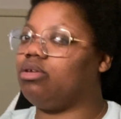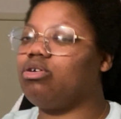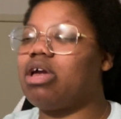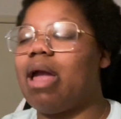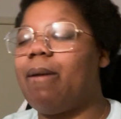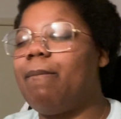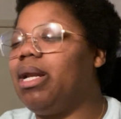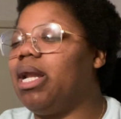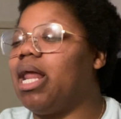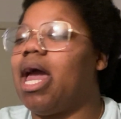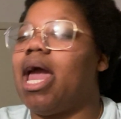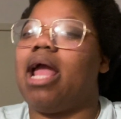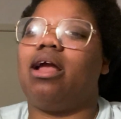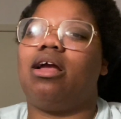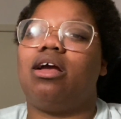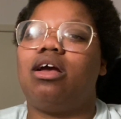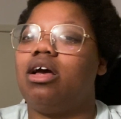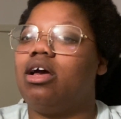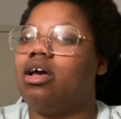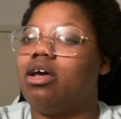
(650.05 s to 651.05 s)
You can't be like,
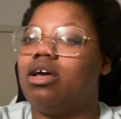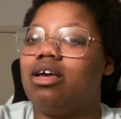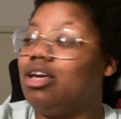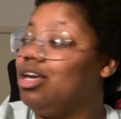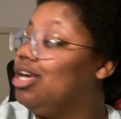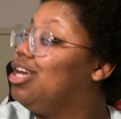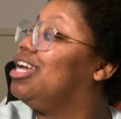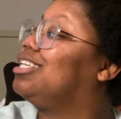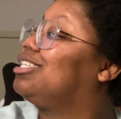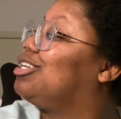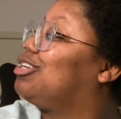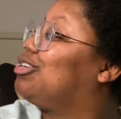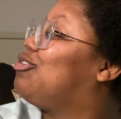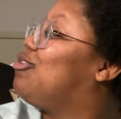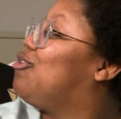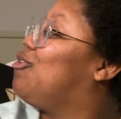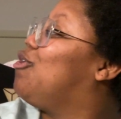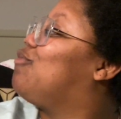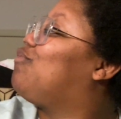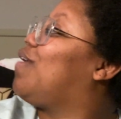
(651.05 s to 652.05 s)
is it
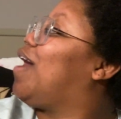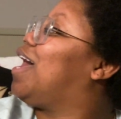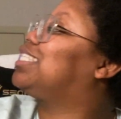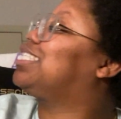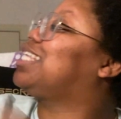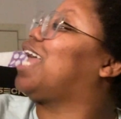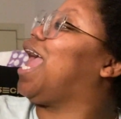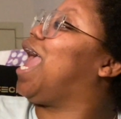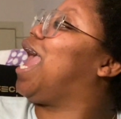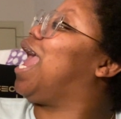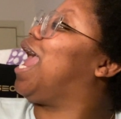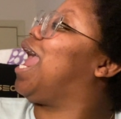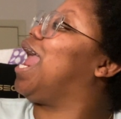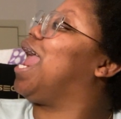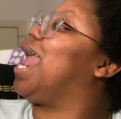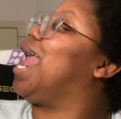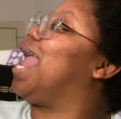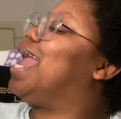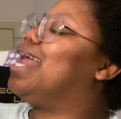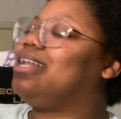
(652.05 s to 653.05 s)
cool if I say
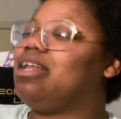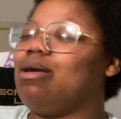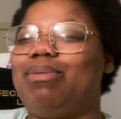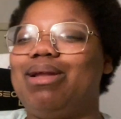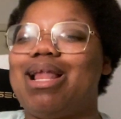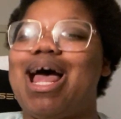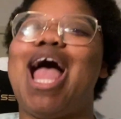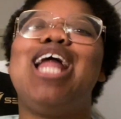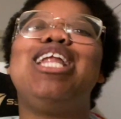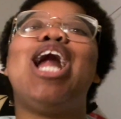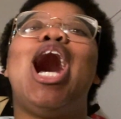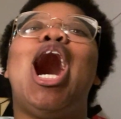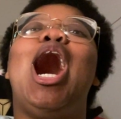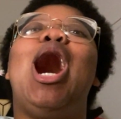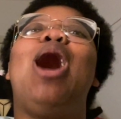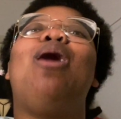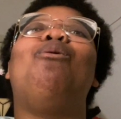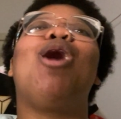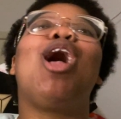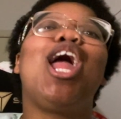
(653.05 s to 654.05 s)
it? And then be like,
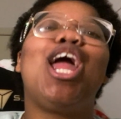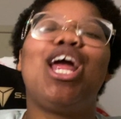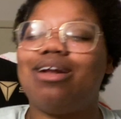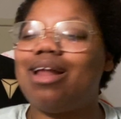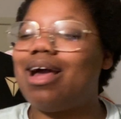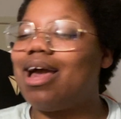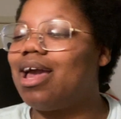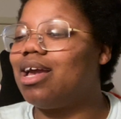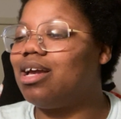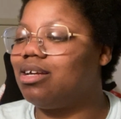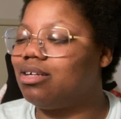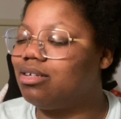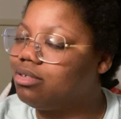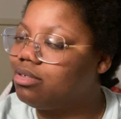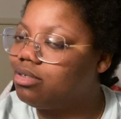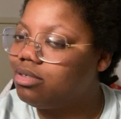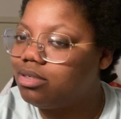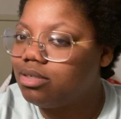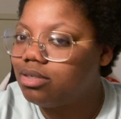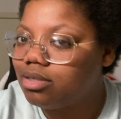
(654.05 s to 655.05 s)
nah, I'll wait. Like,
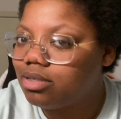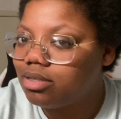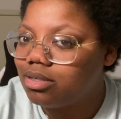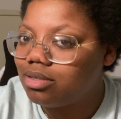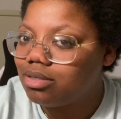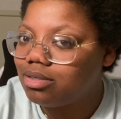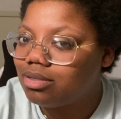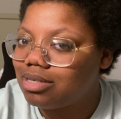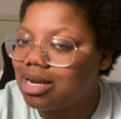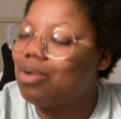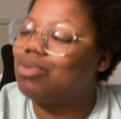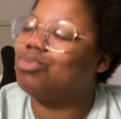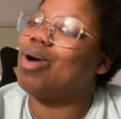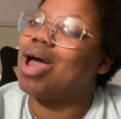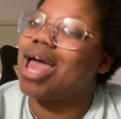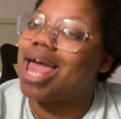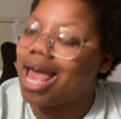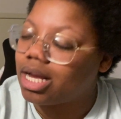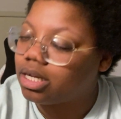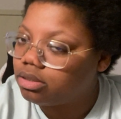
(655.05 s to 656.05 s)
no
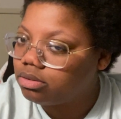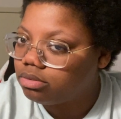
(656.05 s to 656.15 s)
whack.